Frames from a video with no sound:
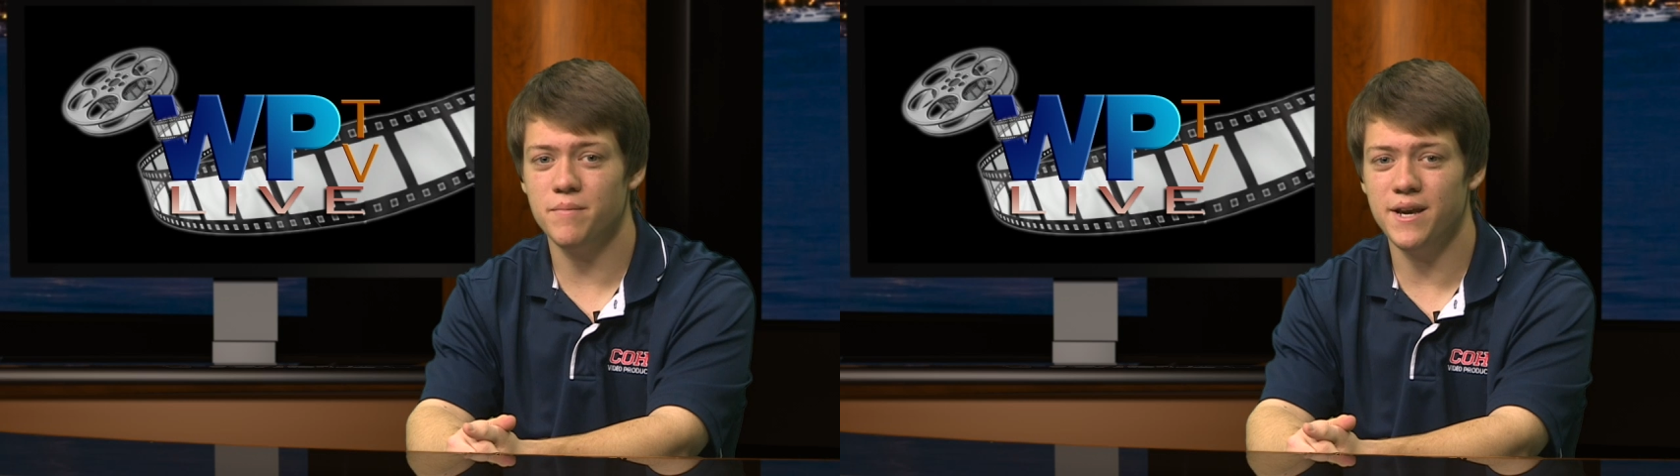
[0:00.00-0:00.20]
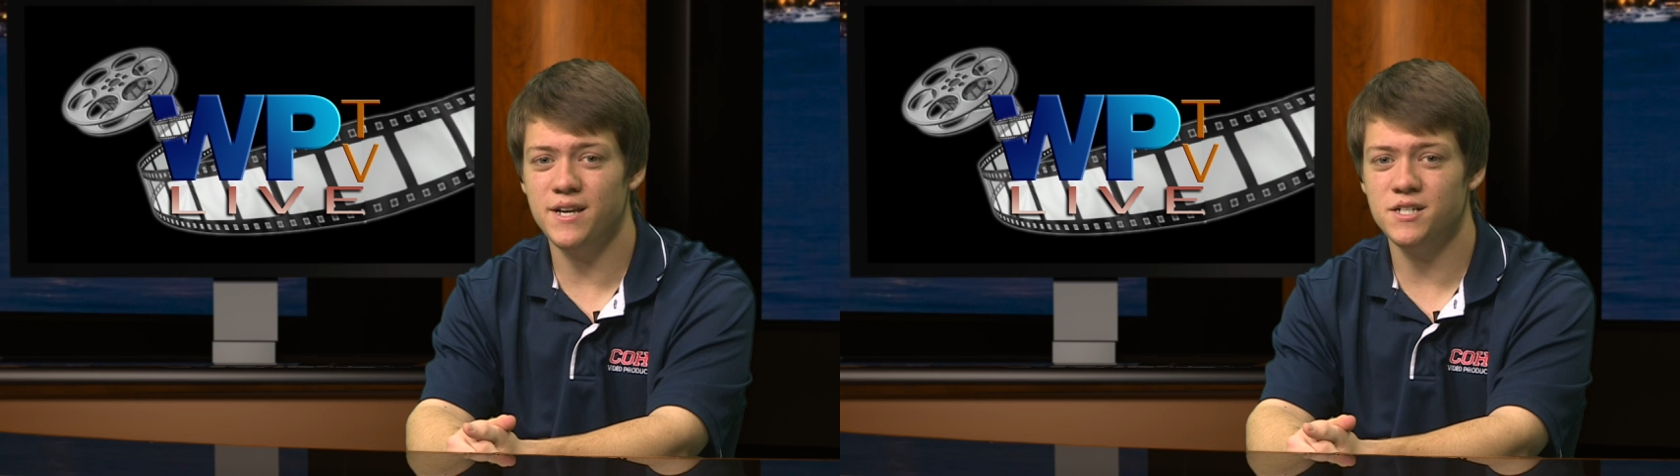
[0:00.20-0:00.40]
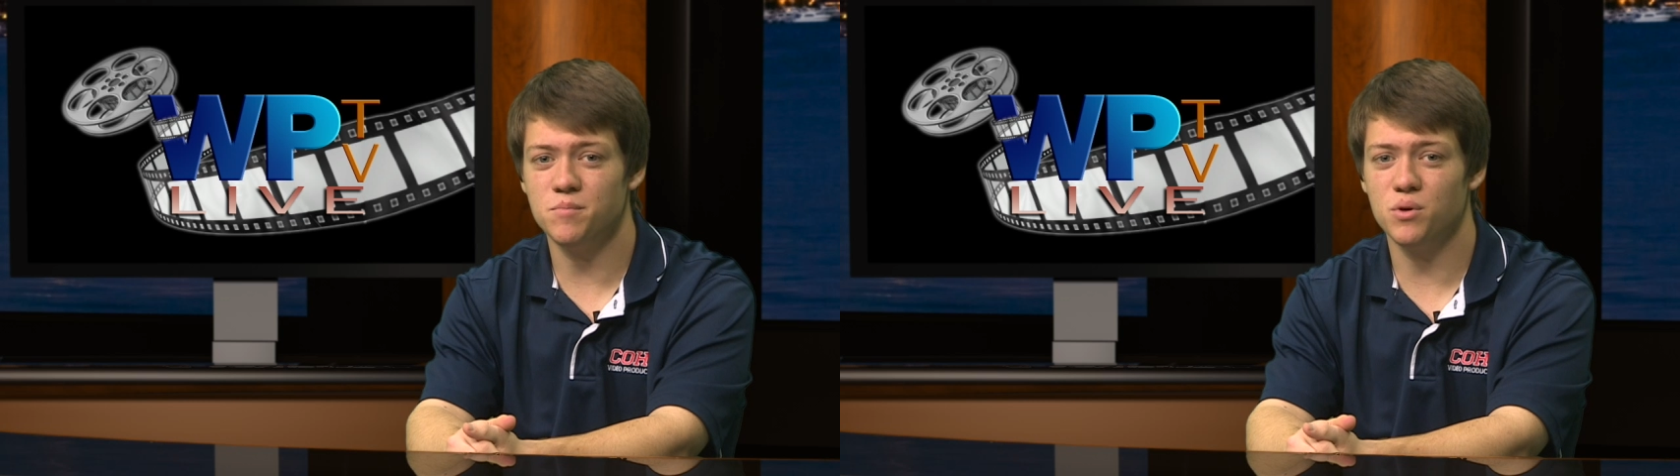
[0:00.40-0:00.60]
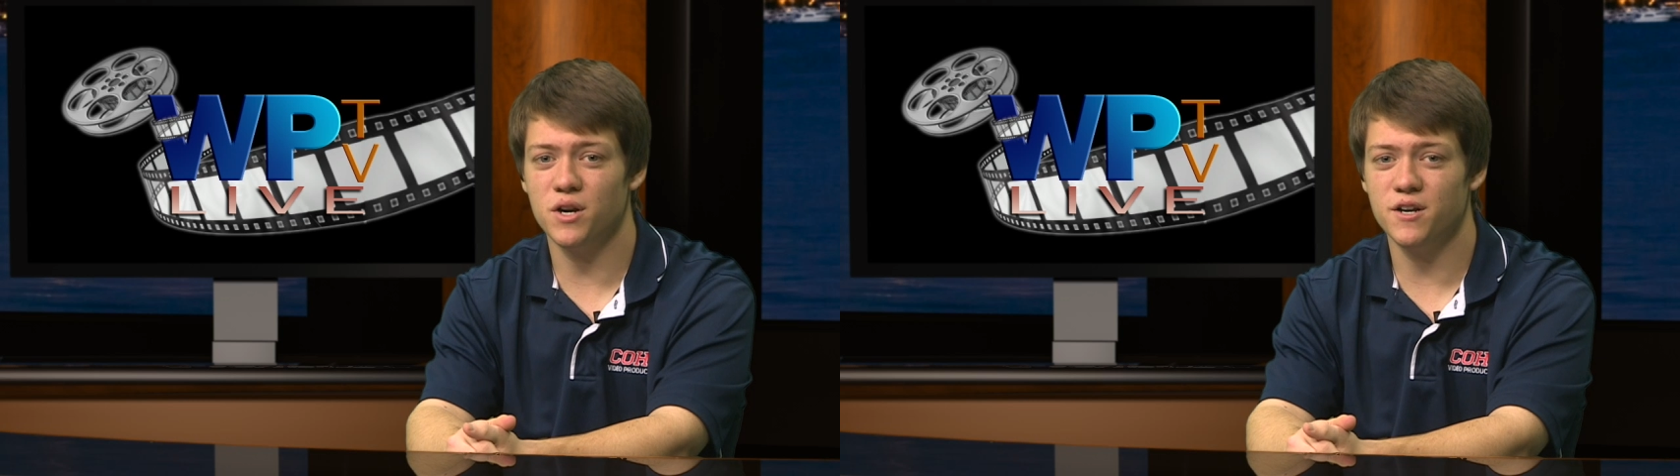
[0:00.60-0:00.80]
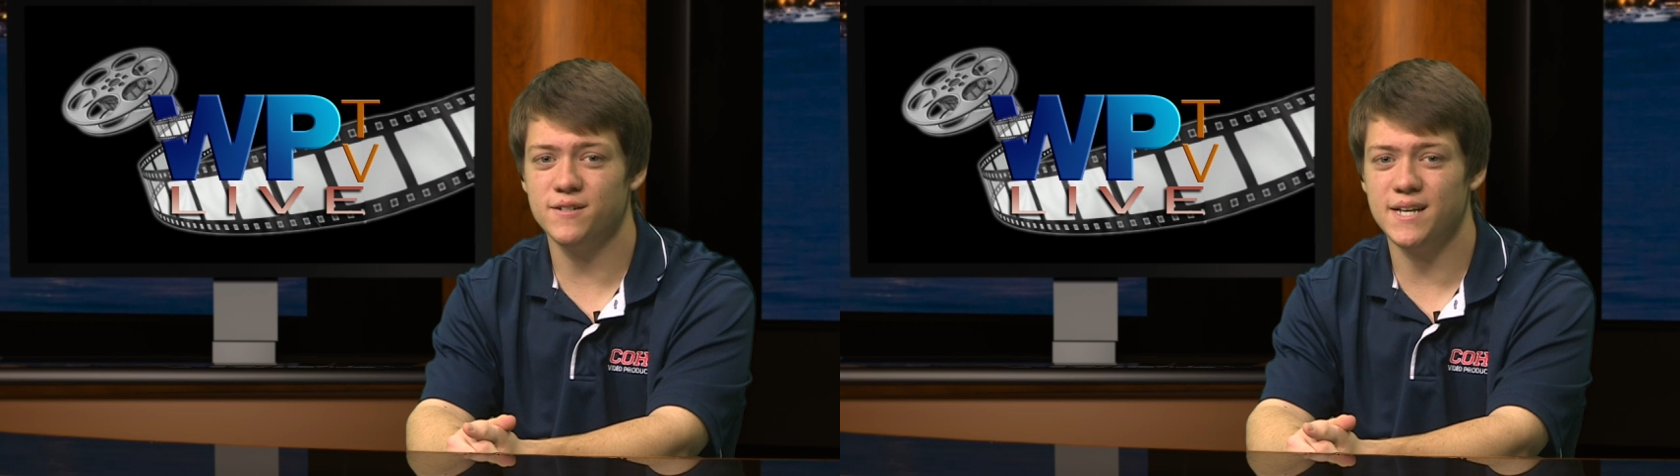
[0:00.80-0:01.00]
made to put
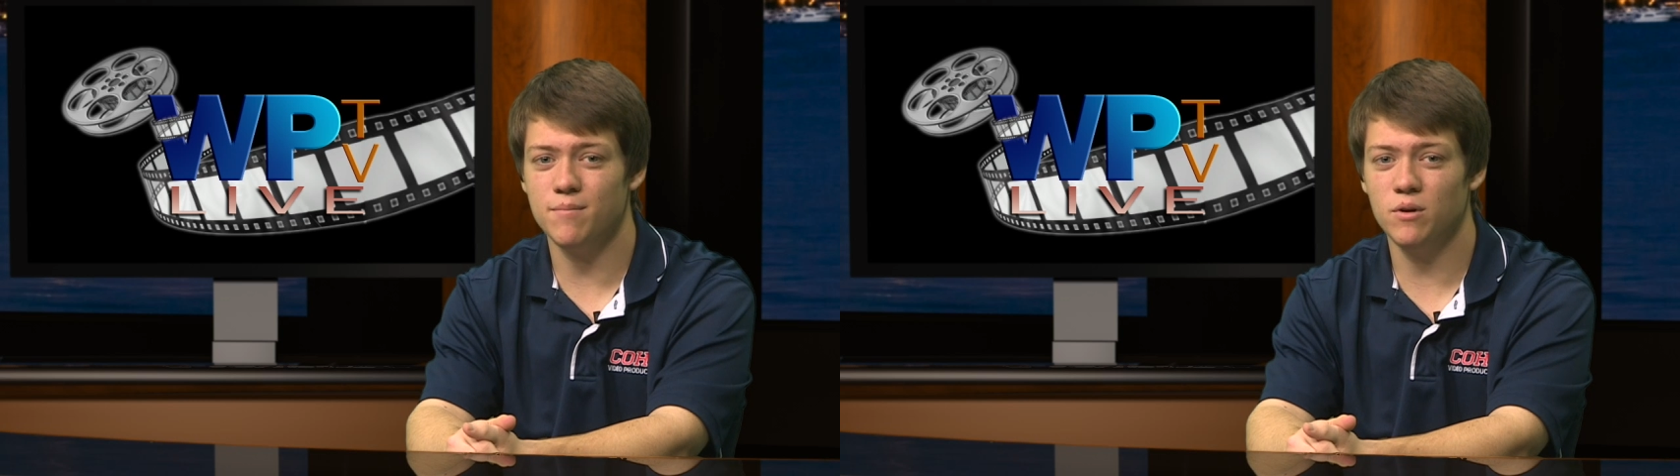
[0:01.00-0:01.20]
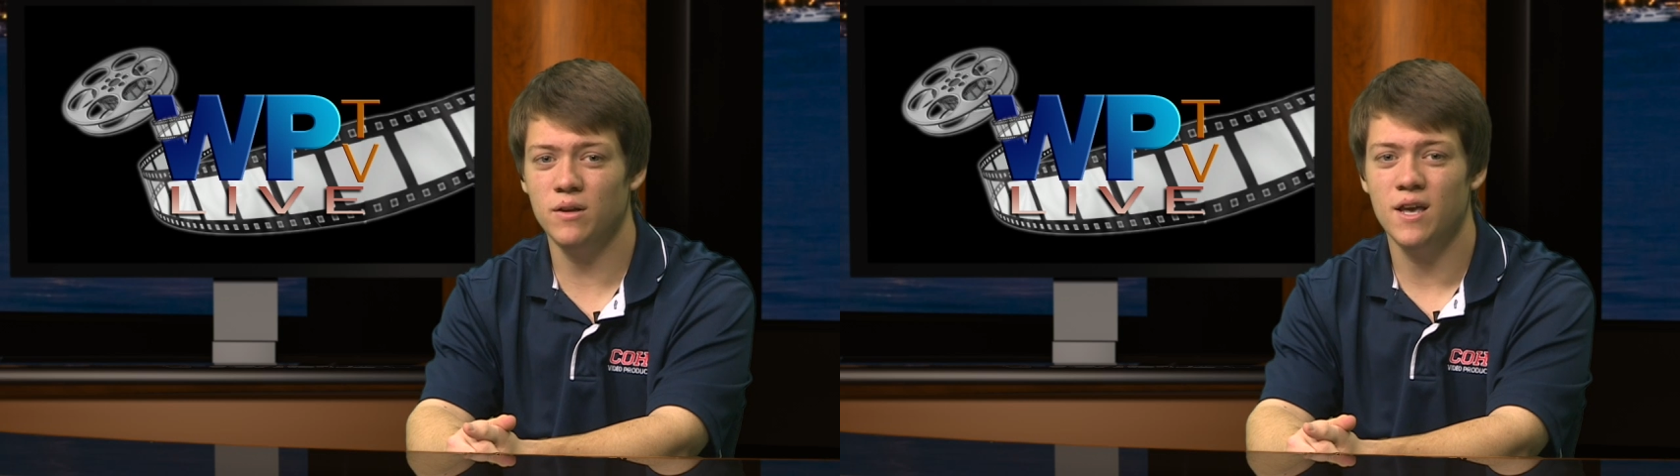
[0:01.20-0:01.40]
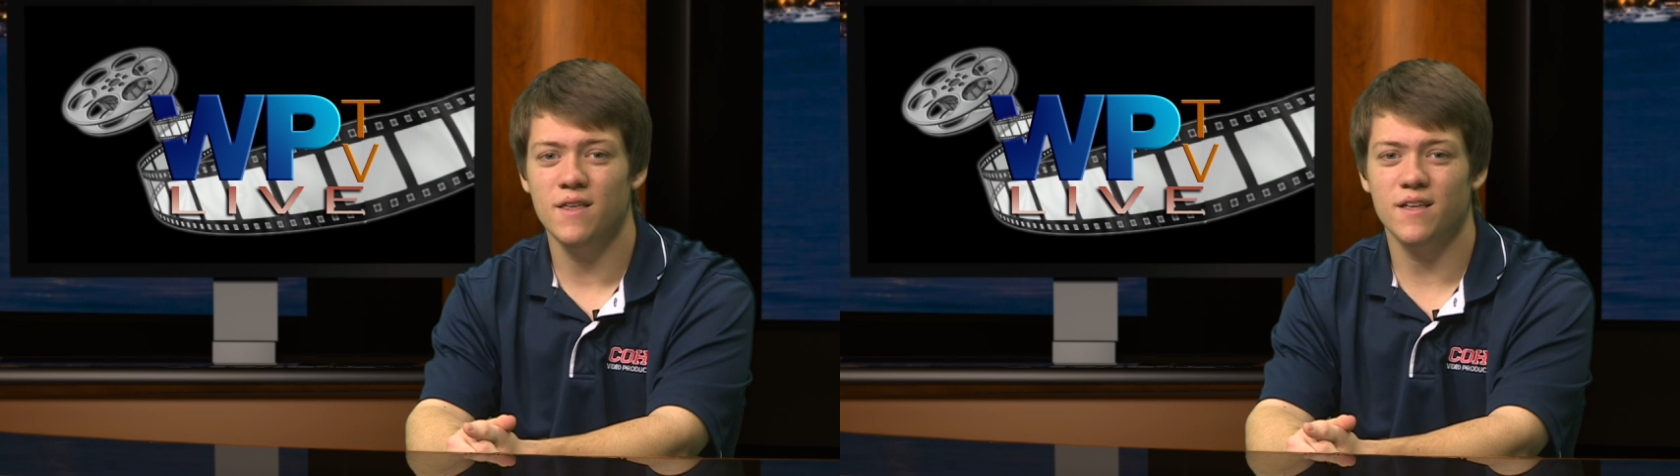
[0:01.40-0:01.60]
on your table